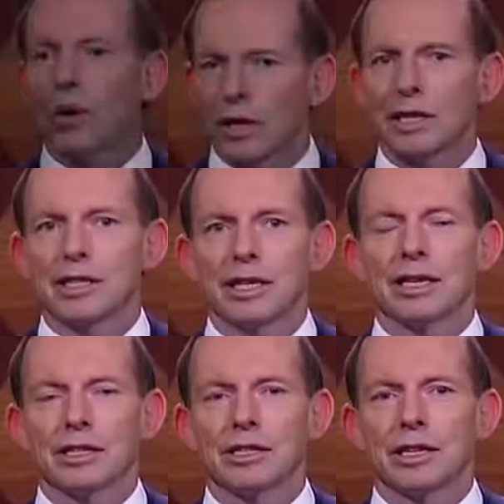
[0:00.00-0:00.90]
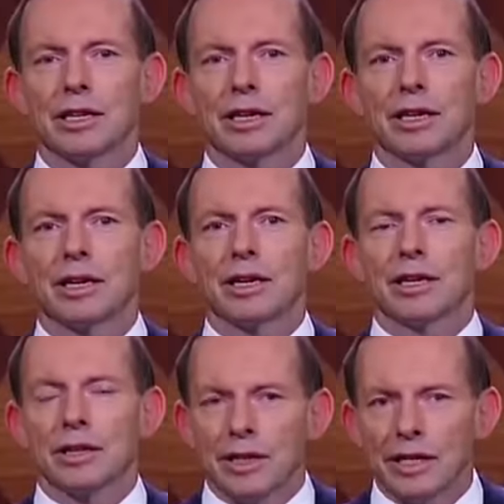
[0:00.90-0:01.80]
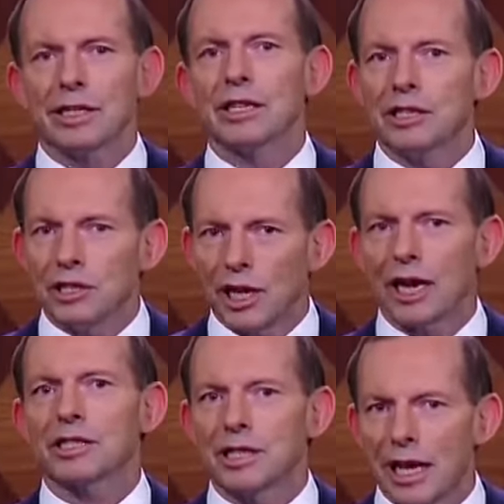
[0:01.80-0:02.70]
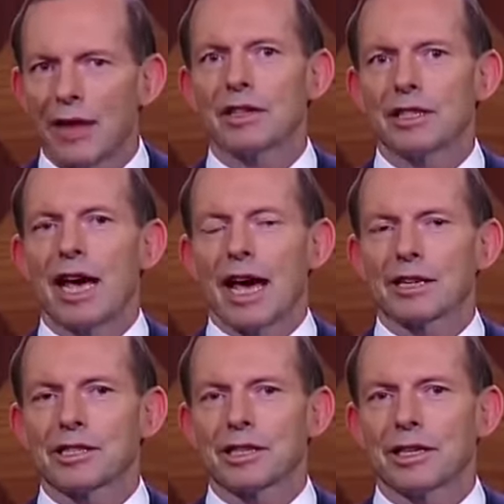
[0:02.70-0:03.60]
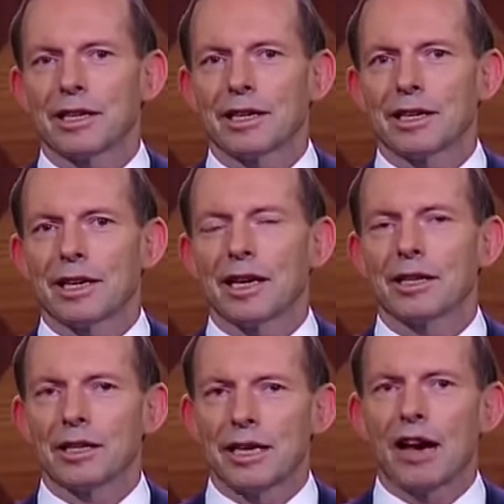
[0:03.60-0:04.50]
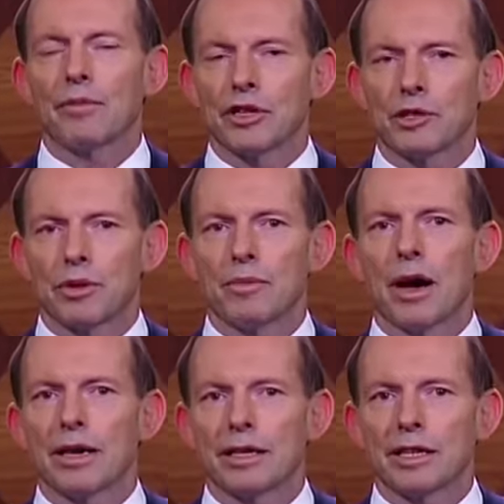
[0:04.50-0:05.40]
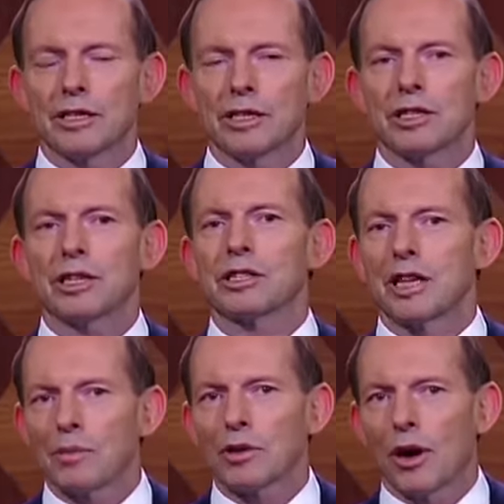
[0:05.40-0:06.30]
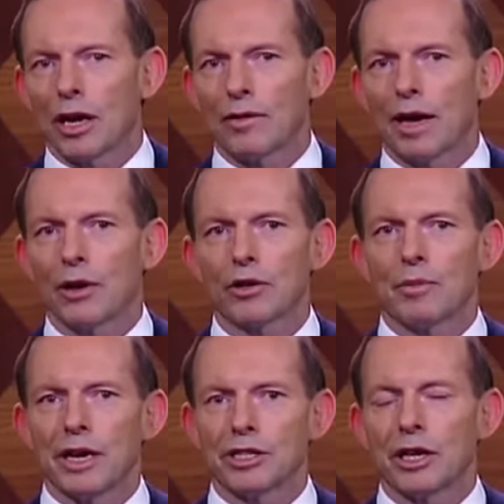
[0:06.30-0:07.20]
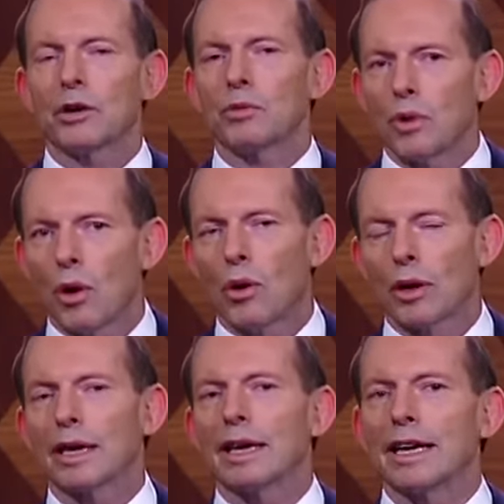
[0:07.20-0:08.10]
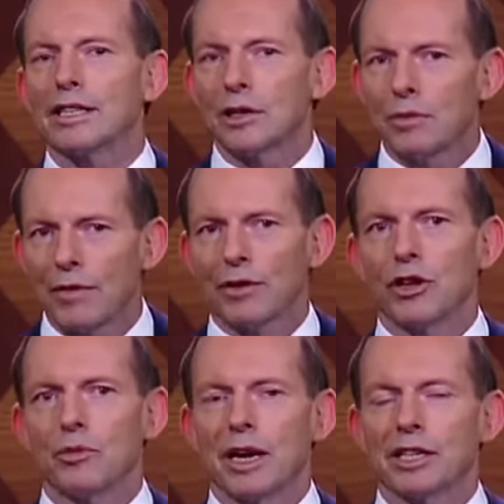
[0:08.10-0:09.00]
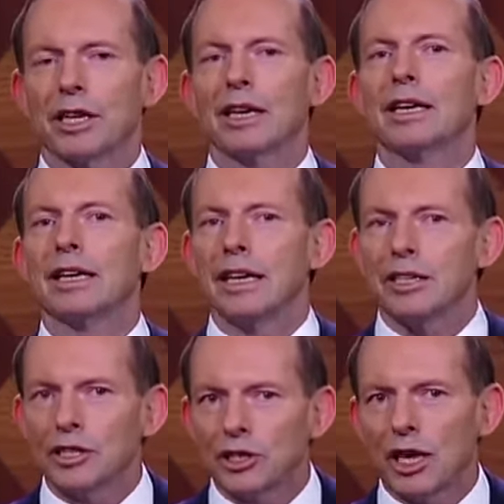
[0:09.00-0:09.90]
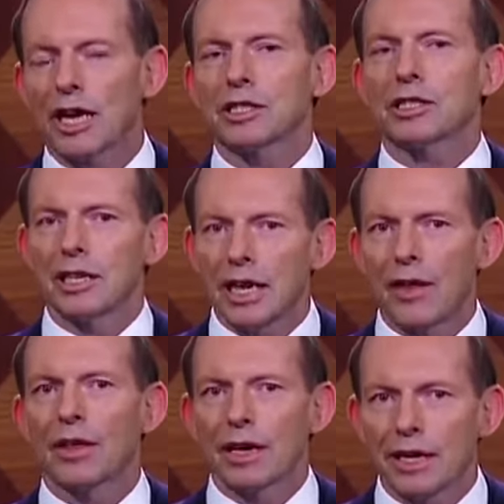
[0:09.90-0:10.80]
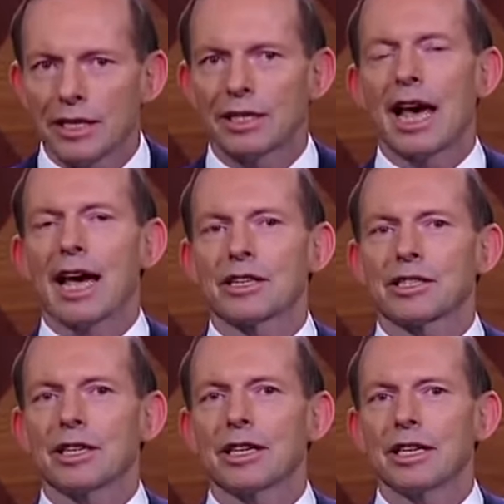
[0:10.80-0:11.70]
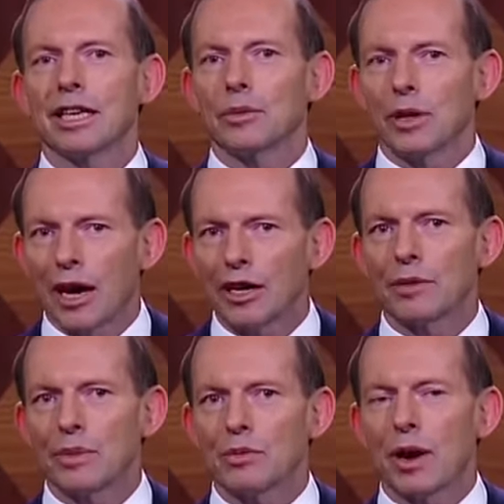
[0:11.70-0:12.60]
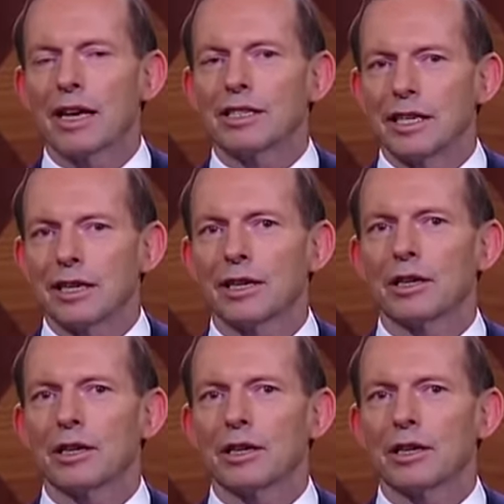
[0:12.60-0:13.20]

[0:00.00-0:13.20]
what this is. This is just another tax. The government is promoting this as some kind of a health measure. Wrong. It's a revenue measure. It's just another tax. It would only be raising